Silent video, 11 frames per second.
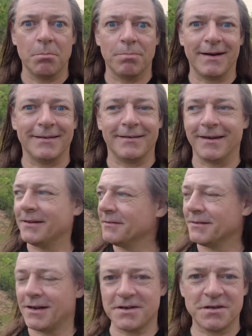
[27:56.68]
But
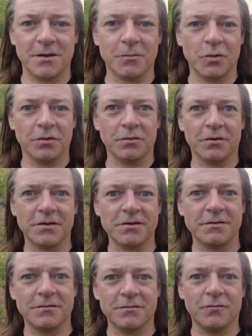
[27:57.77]
then, as time went on, I
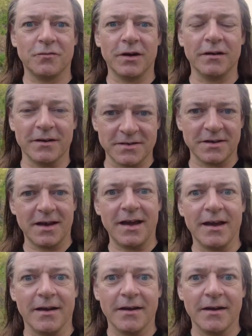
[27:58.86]
sort of realised that, yeah,